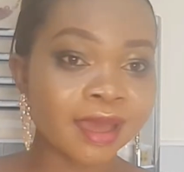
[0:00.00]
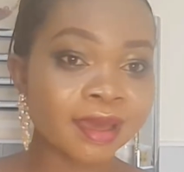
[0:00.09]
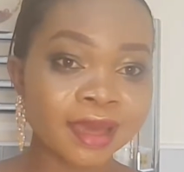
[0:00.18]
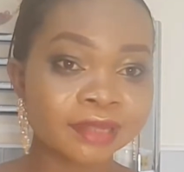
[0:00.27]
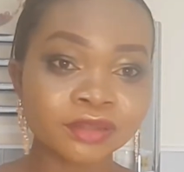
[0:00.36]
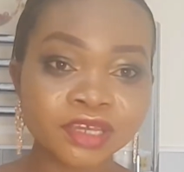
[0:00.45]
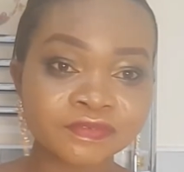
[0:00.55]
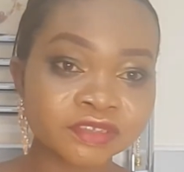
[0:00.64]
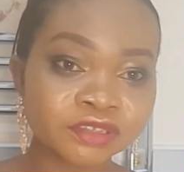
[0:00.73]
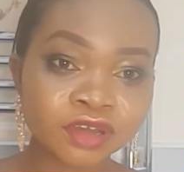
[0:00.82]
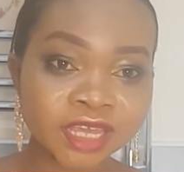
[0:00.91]
I don't
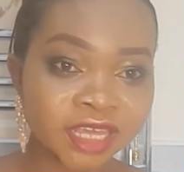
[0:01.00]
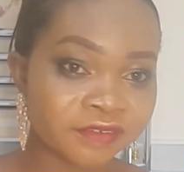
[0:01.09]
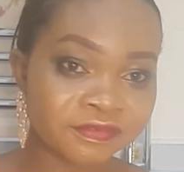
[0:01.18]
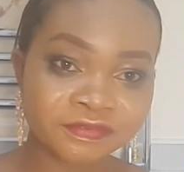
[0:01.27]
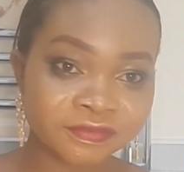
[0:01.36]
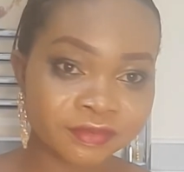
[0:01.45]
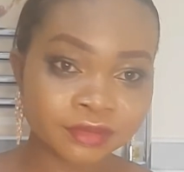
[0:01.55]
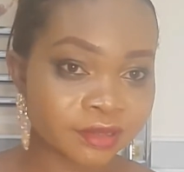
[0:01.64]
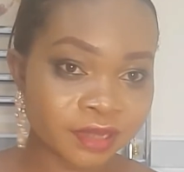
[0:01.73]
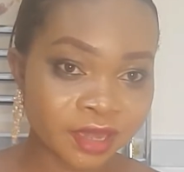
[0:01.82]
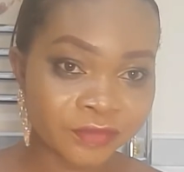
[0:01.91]
even know if
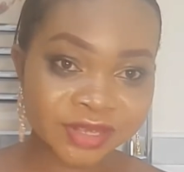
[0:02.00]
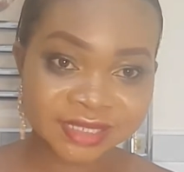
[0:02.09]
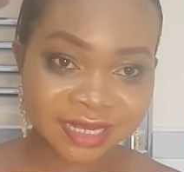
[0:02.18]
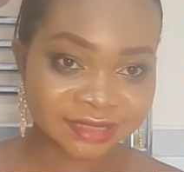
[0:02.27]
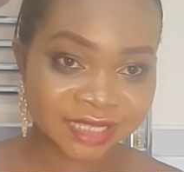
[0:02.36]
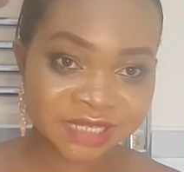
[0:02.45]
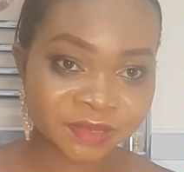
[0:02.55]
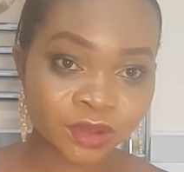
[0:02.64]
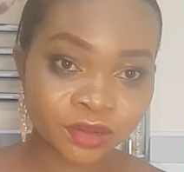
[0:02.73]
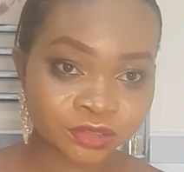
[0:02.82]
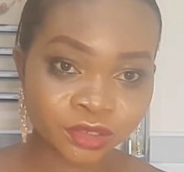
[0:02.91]
a research has been
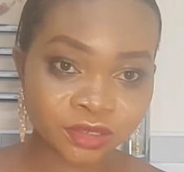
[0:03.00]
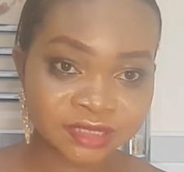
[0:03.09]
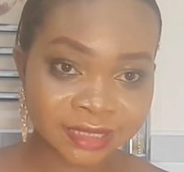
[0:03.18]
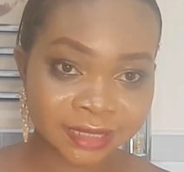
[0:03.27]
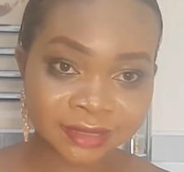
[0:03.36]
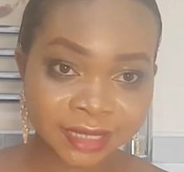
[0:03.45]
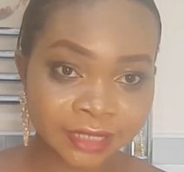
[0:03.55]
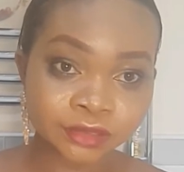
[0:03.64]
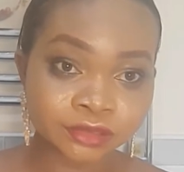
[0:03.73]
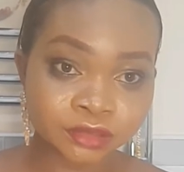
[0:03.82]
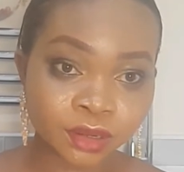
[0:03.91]
conducted. I
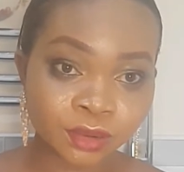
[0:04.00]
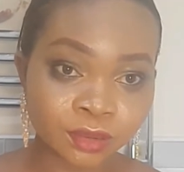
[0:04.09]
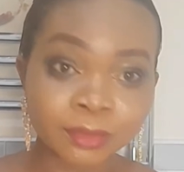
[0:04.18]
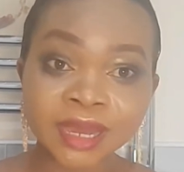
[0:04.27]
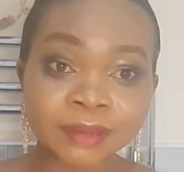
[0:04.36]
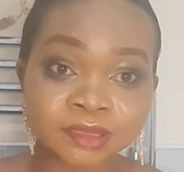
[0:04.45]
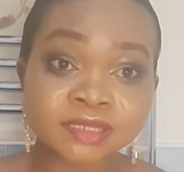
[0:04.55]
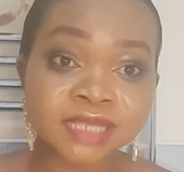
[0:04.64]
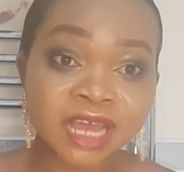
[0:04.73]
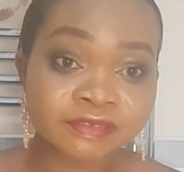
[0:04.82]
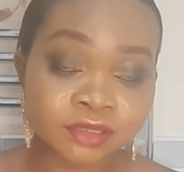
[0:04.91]
don't know, but I'll just
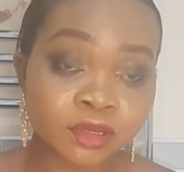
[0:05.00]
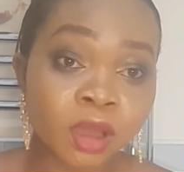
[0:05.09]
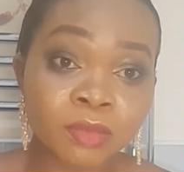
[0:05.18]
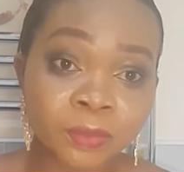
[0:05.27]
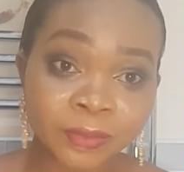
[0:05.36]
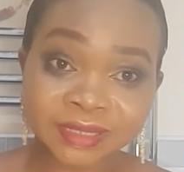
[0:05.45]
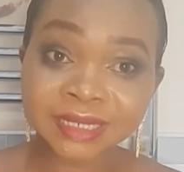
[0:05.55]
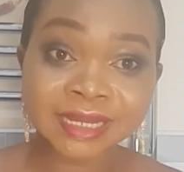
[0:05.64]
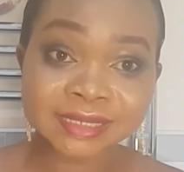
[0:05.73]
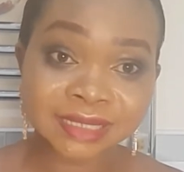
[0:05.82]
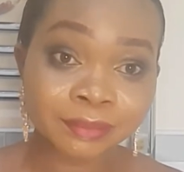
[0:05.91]
have to come up with an
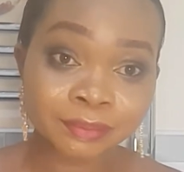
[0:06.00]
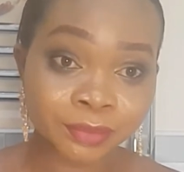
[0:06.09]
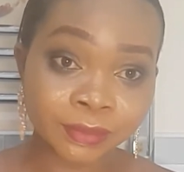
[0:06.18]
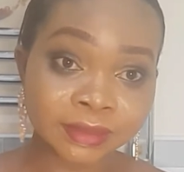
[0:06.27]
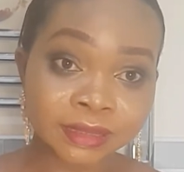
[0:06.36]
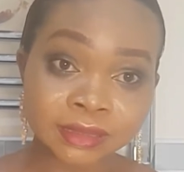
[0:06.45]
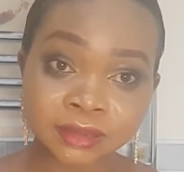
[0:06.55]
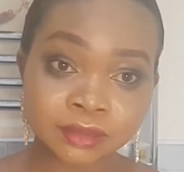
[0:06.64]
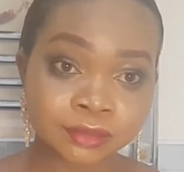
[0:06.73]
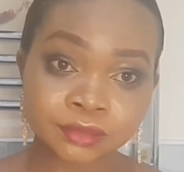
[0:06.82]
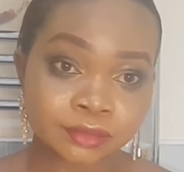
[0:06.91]
example.
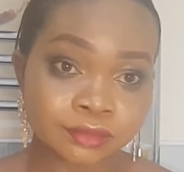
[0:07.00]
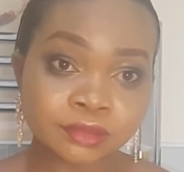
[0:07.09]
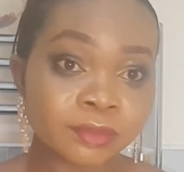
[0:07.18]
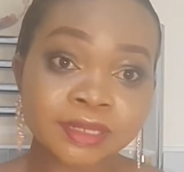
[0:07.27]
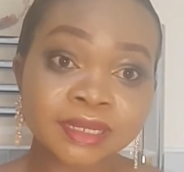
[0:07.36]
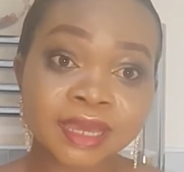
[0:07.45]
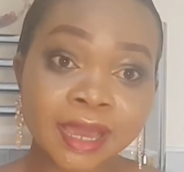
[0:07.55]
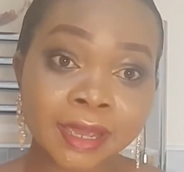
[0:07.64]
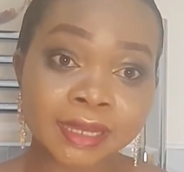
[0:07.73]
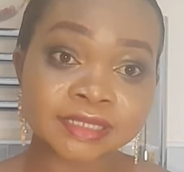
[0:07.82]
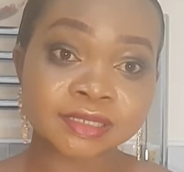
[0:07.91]
Nobody
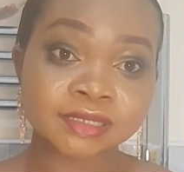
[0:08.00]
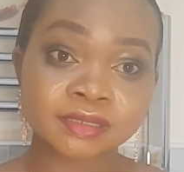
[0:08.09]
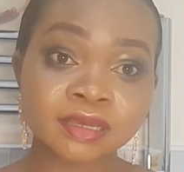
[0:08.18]
cares.